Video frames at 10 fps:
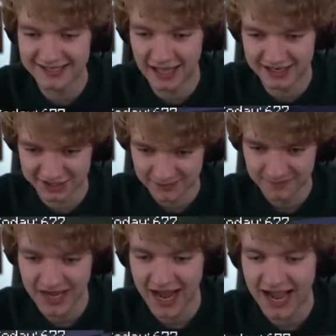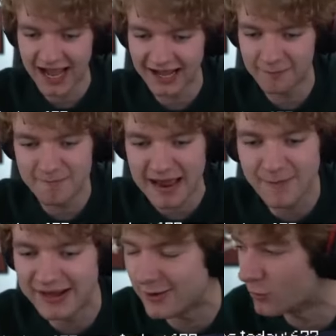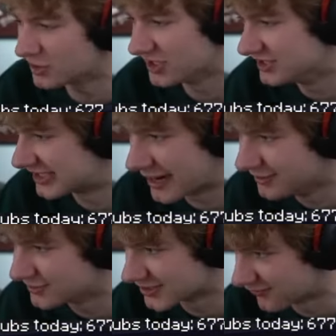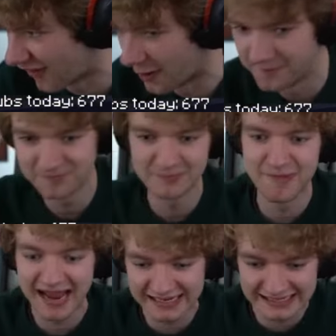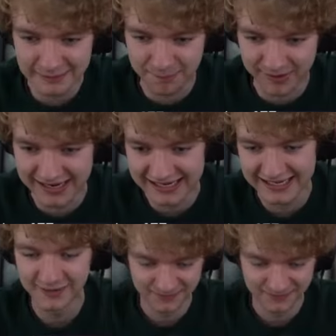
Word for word: Listen, maybe it wasn't Terence's fault. Maybe...